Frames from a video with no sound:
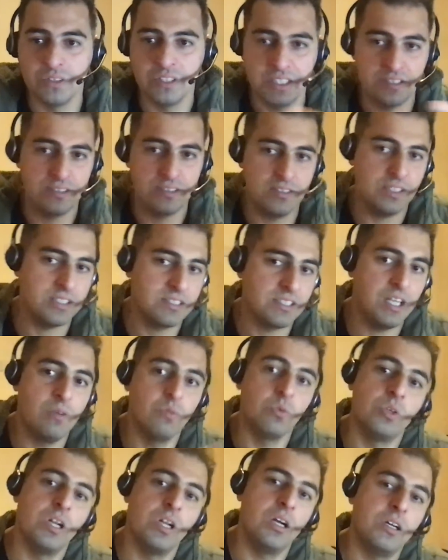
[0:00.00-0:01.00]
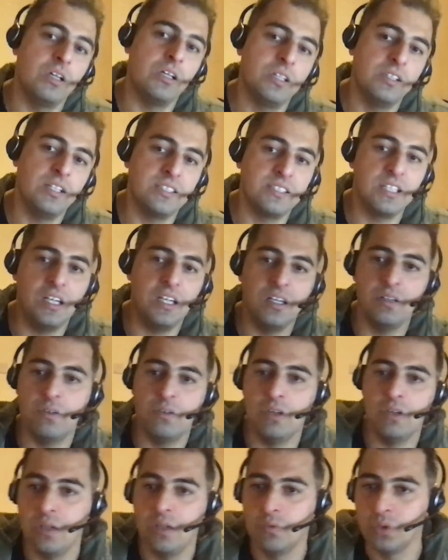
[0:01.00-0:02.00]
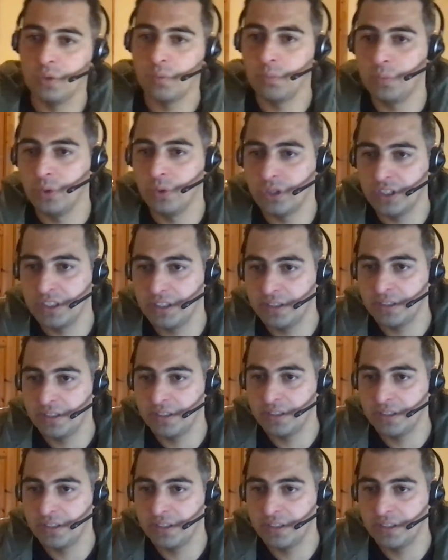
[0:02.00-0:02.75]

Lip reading: That's how I would put it.